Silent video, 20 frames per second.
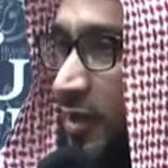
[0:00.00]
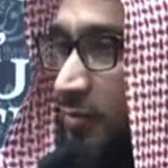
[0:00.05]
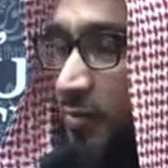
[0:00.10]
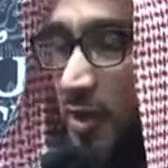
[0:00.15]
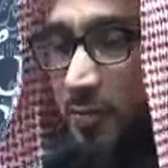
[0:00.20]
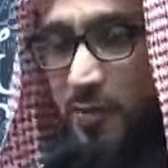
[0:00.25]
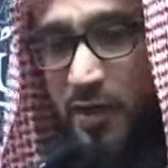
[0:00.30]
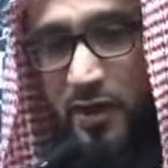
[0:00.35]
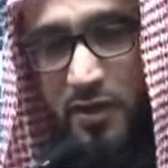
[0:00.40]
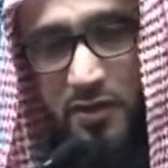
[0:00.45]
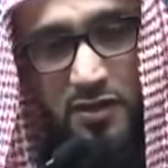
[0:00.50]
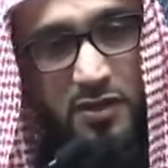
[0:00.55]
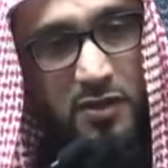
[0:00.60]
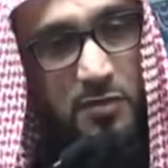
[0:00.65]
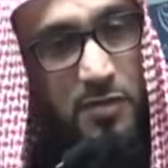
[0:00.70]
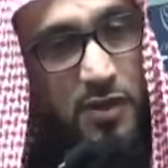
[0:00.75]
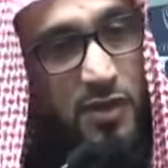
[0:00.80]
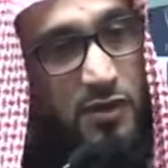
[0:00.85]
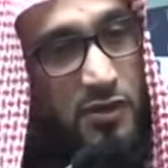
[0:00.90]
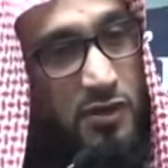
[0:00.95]
but because the
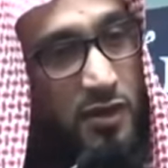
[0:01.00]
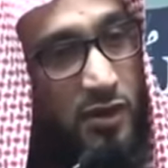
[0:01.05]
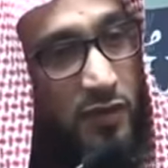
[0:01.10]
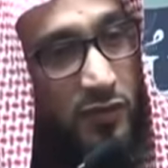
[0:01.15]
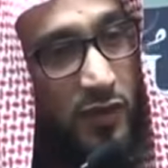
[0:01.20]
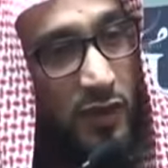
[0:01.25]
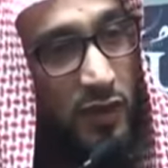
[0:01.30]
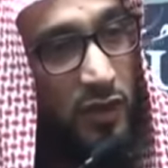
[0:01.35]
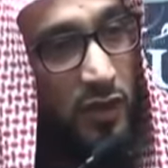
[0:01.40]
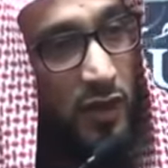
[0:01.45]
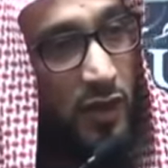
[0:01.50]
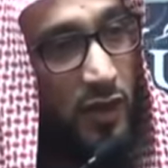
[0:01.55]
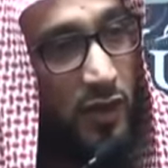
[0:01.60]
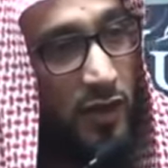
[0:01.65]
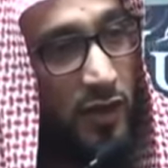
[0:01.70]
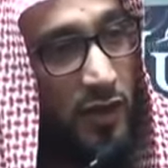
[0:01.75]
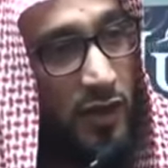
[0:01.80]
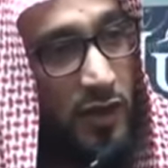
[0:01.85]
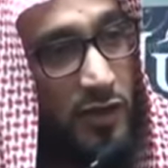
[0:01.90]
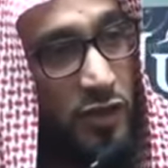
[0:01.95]
mercy of
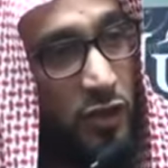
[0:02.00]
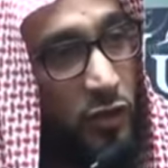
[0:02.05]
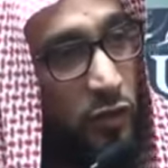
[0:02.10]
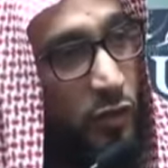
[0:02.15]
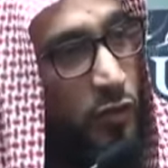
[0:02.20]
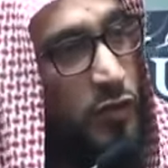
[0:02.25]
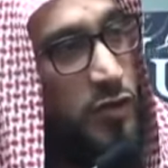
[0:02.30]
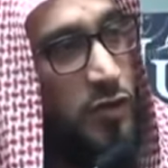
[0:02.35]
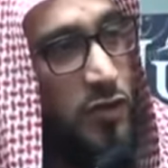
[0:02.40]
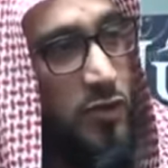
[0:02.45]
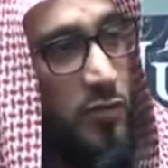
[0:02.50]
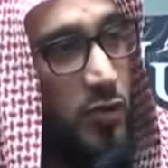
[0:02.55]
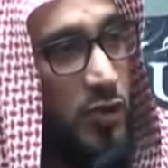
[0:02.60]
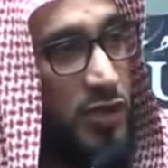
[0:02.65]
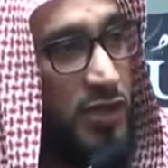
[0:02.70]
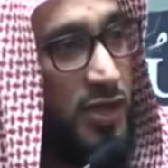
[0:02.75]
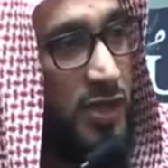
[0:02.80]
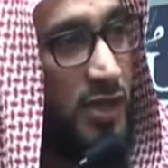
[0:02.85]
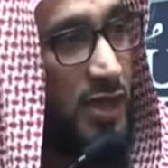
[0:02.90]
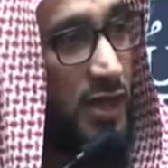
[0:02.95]
Allah is close to the
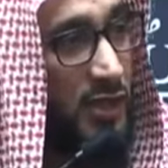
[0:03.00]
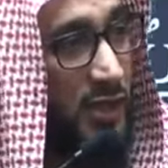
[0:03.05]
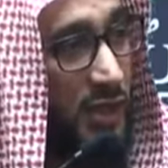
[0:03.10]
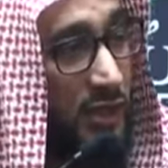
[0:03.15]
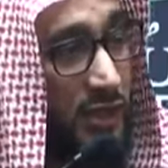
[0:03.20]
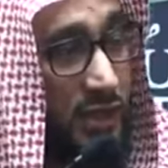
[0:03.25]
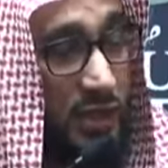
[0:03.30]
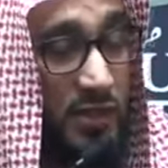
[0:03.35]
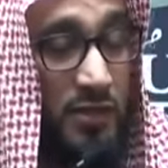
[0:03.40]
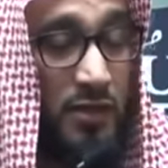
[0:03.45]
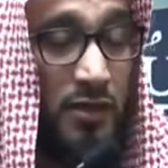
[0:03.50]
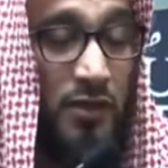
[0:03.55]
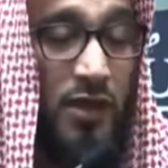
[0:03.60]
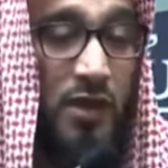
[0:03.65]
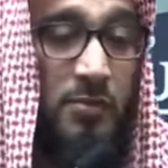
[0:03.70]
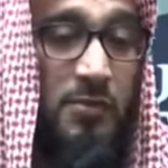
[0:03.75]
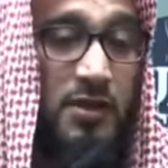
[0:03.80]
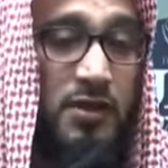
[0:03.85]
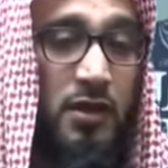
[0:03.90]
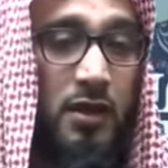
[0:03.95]
muhsineen. Ala inna
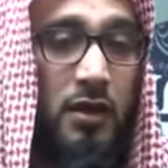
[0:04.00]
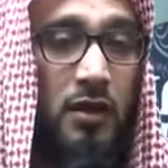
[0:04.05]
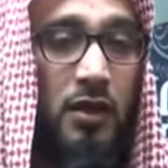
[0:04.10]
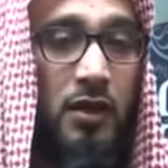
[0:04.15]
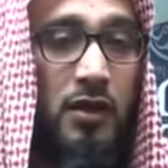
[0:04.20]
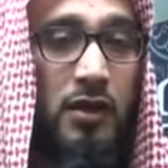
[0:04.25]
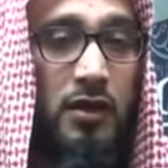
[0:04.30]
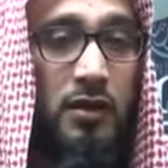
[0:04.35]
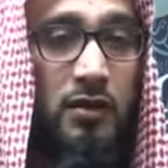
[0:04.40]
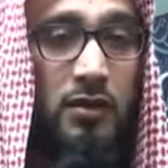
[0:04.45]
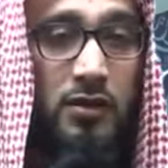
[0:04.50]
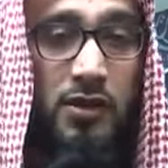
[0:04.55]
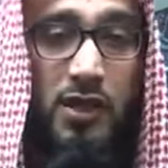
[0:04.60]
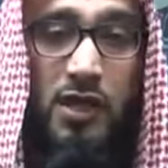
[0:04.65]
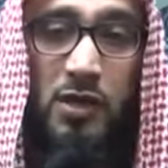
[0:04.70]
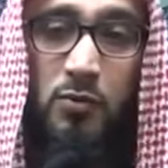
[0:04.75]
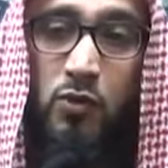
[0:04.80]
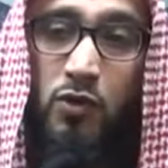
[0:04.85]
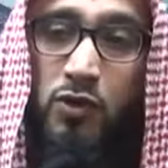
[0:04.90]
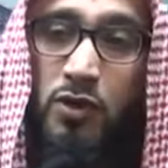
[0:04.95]
rahmatallahi
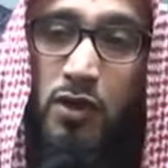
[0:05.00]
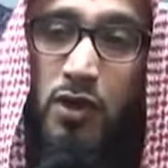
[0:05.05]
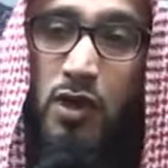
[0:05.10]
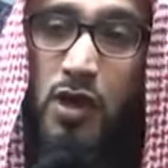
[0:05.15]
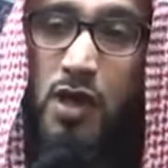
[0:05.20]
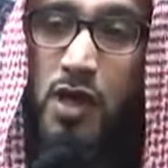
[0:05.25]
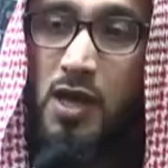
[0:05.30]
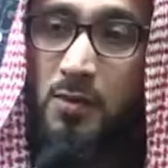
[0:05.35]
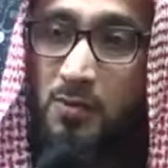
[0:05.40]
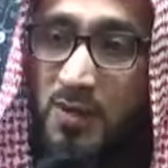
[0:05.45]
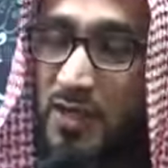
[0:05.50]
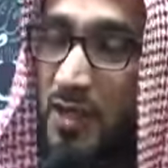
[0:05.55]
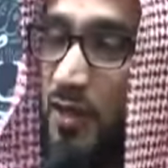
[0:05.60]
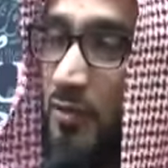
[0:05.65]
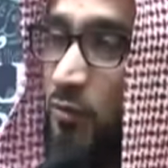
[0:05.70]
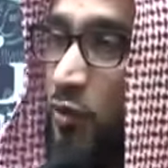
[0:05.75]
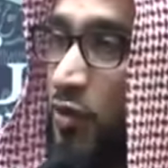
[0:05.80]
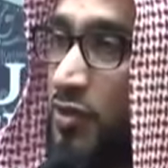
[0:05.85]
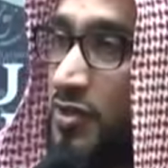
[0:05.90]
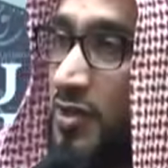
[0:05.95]
qareebun min
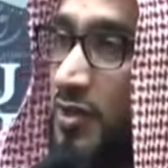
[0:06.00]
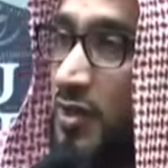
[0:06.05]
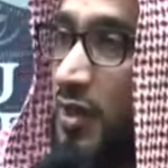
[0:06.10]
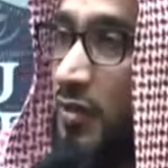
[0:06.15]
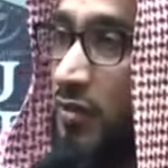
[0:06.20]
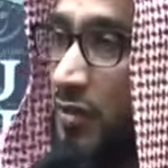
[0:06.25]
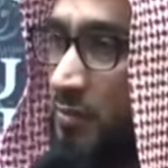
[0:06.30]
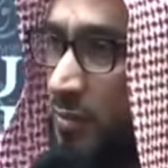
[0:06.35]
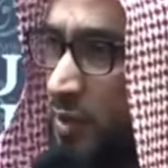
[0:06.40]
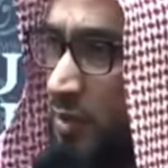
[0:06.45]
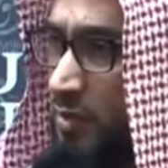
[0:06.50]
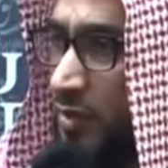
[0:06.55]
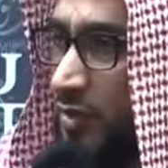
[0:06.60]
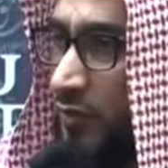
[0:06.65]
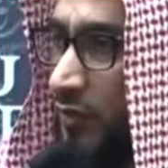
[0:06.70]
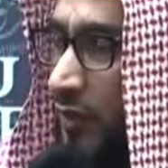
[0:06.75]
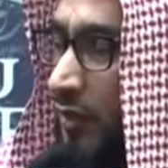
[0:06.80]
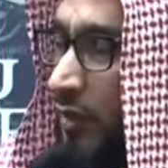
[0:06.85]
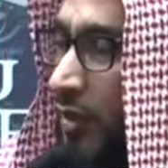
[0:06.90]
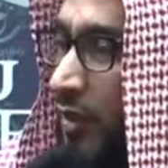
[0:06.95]
al-muhsineen. The mercy
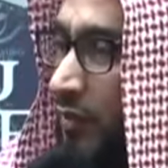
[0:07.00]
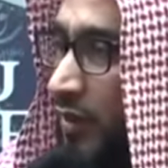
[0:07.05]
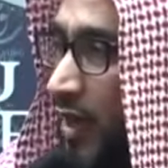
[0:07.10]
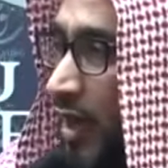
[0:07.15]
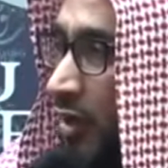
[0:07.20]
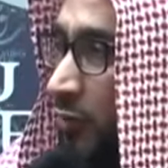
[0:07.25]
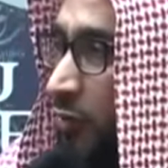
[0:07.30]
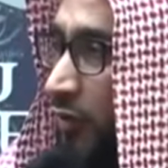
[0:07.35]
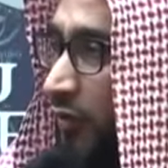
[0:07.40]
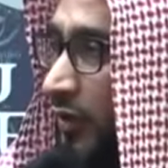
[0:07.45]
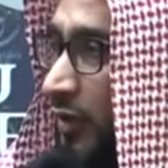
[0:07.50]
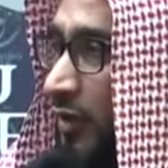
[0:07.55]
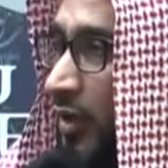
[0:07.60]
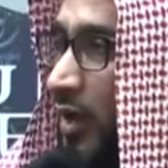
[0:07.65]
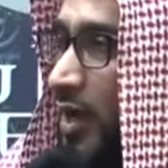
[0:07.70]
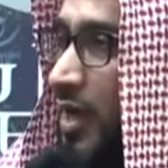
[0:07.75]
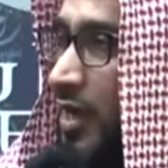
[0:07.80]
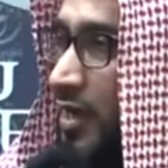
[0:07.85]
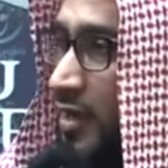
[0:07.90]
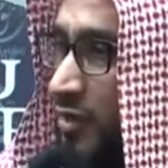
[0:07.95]
of Allah, the help of Allah
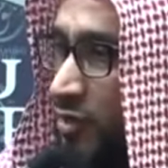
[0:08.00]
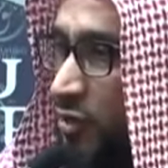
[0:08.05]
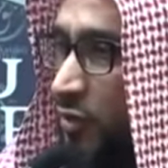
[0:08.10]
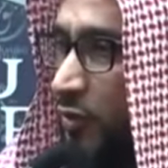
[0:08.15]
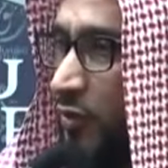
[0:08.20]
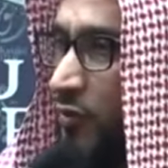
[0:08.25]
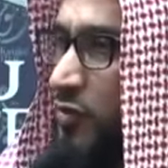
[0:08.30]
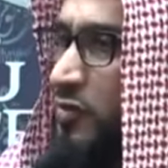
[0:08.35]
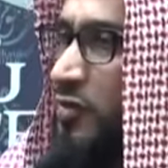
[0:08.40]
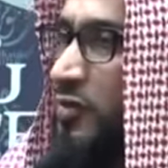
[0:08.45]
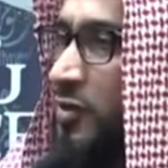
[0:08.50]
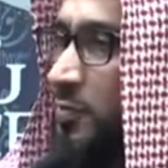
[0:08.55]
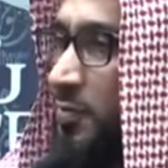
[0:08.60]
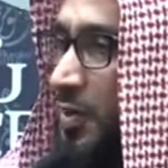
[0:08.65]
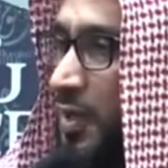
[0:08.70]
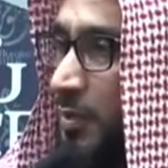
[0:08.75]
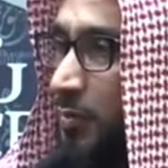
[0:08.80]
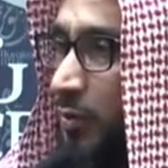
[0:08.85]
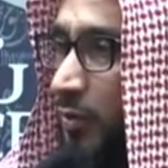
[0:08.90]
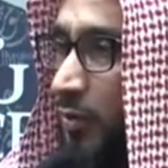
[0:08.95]
is close to the
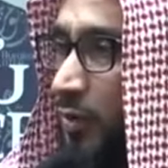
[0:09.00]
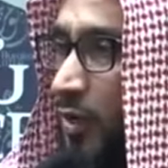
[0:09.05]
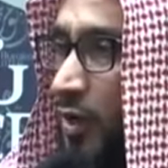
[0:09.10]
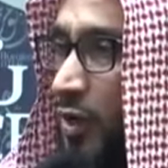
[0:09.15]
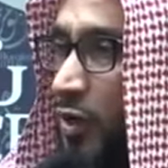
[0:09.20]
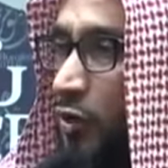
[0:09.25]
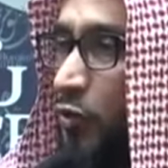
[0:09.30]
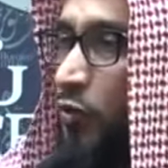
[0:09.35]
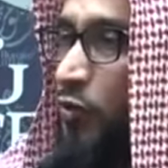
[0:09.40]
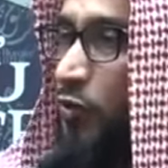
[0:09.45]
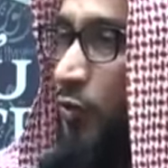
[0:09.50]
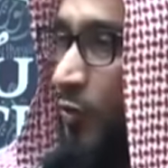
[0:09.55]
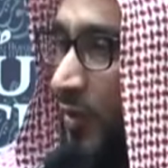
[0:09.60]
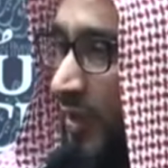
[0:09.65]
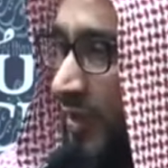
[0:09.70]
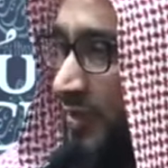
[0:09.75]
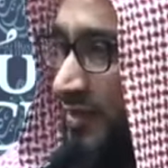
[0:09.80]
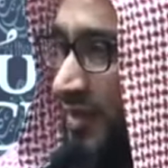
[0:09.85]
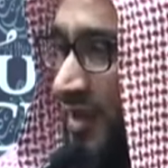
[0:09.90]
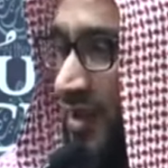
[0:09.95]
people who do
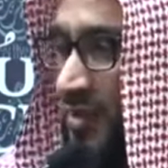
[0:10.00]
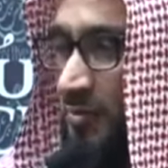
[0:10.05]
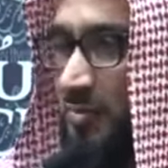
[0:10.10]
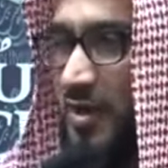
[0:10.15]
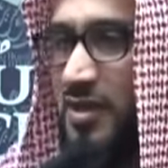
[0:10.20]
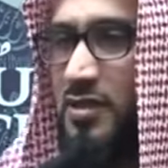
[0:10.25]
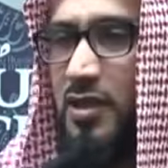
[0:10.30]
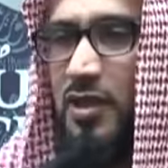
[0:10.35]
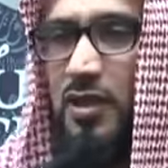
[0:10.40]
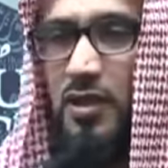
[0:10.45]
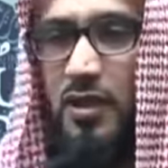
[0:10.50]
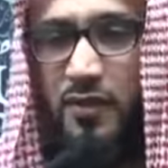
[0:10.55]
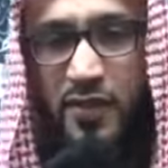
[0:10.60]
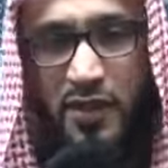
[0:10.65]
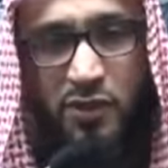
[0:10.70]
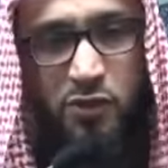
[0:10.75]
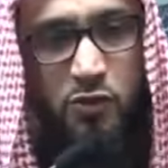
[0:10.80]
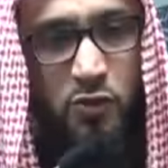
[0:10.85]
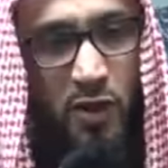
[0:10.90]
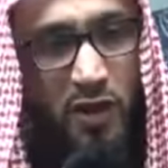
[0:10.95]
ihsan. Basically,
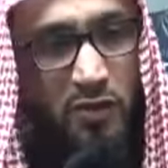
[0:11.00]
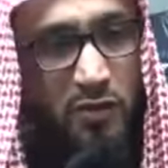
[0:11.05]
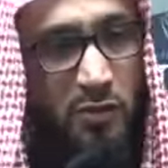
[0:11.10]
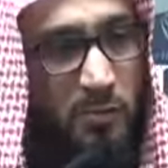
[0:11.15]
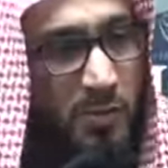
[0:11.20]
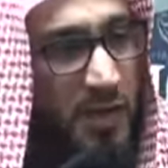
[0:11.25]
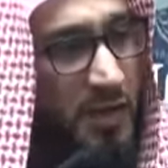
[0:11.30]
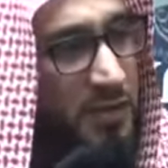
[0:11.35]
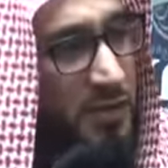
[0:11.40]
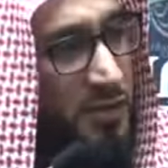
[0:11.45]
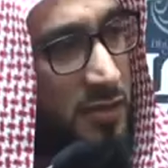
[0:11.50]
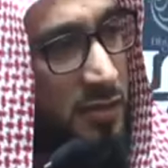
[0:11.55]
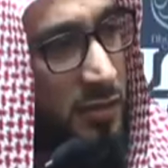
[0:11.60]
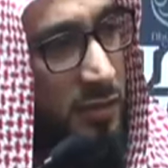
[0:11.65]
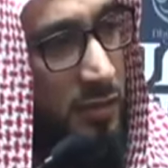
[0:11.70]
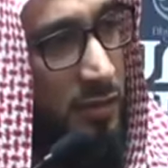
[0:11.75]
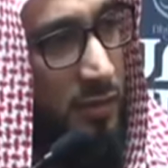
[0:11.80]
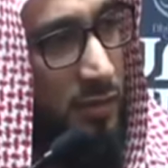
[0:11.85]
they try their best.